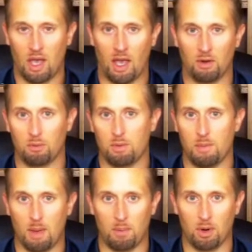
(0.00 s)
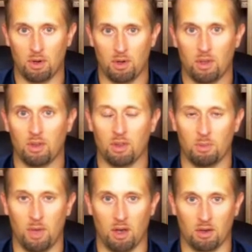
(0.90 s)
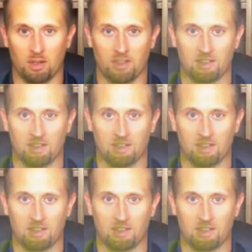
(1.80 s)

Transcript: on Remember the Milk.